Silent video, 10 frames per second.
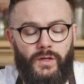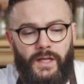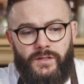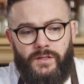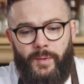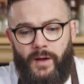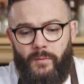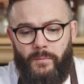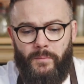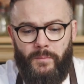It's
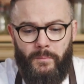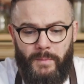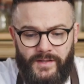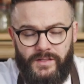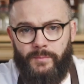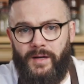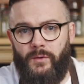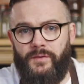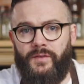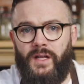about messing
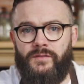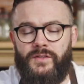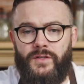about with flavours.